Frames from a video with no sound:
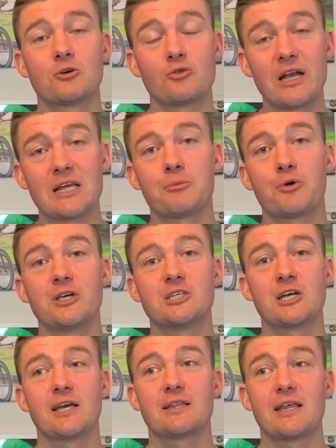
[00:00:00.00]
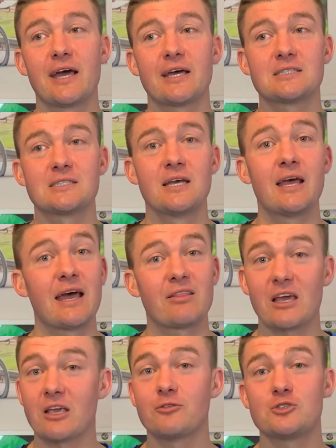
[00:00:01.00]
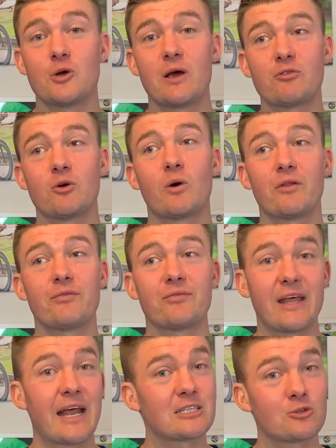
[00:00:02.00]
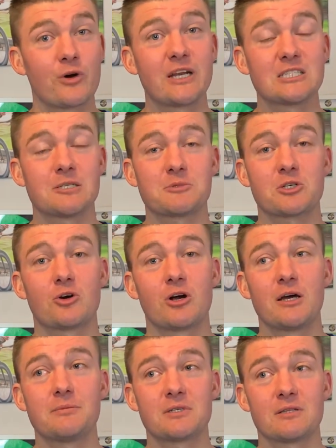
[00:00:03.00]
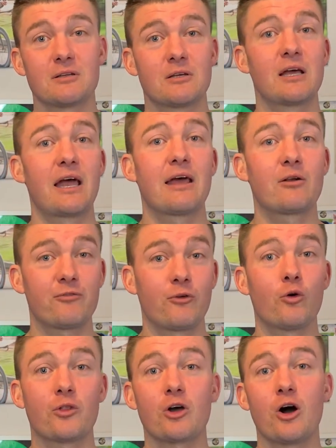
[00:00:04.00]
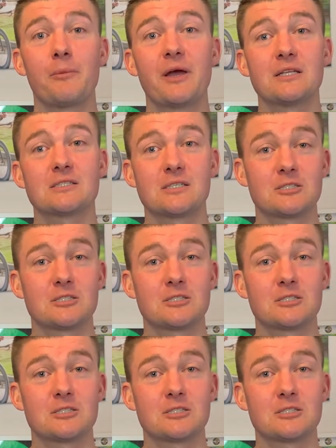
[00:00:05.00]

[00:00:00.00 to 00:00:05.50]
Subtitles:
Really appreciate that. And thank you to everyone that has already subscribed, and for the comments.